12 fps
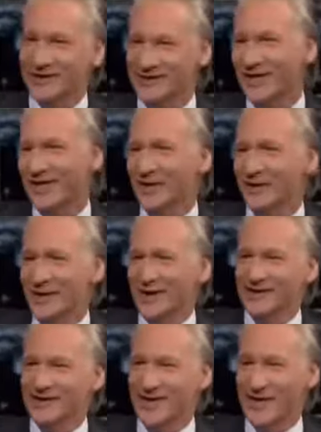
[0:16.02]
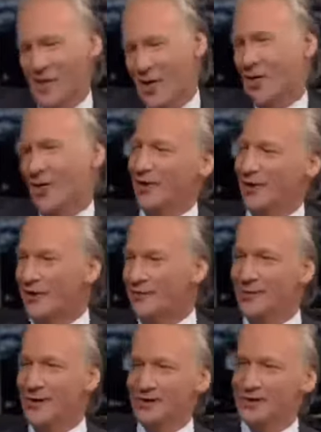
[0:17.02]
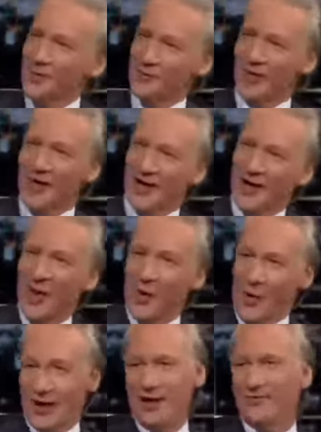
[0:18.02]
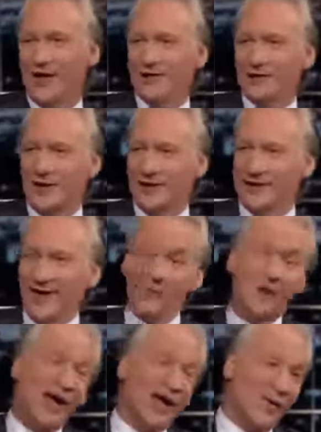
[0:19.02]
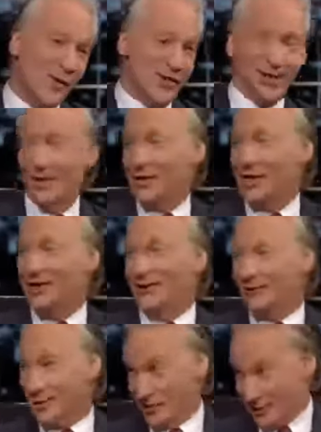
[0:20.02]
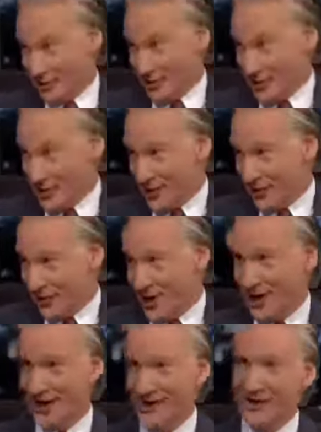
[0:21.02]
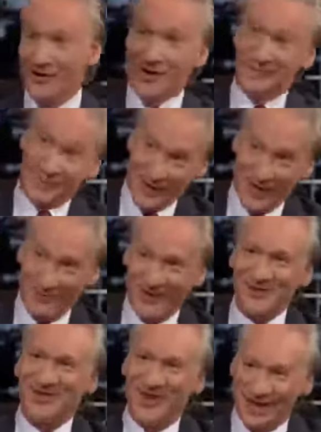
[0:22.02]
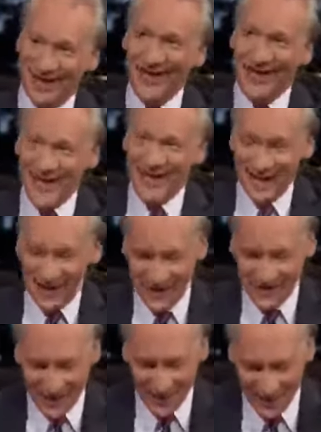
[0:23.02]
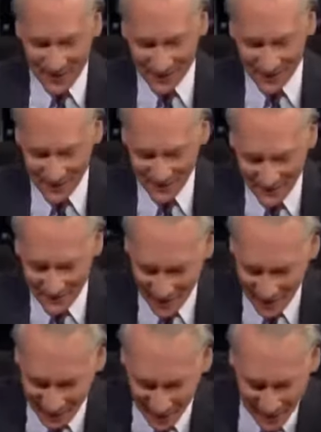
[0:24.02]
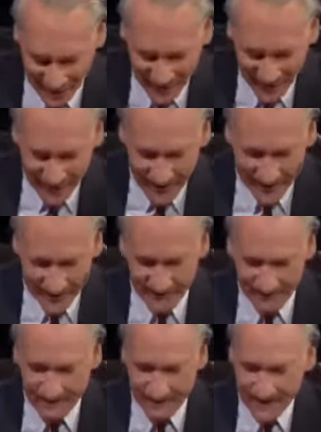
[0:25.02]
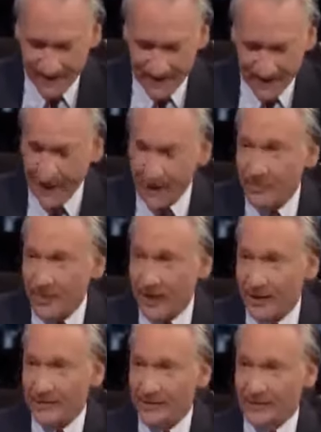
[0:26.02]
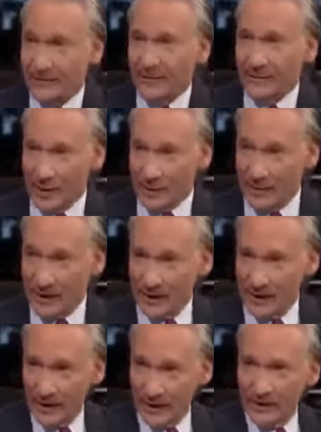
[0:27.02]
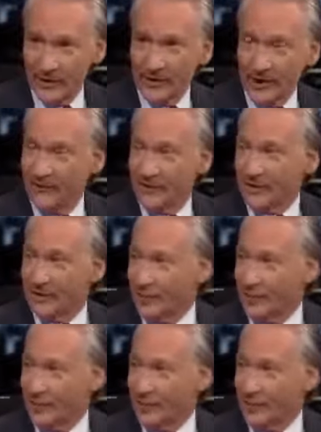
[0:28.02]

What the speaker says: the cynical thing is to say, oh, well, the government is stupid. Why don't they shut it down? Well, when you don't get your Social Security check or your unemployment check, then you're a little pissed off about it. But John Boehner, the Republican leader, he's having a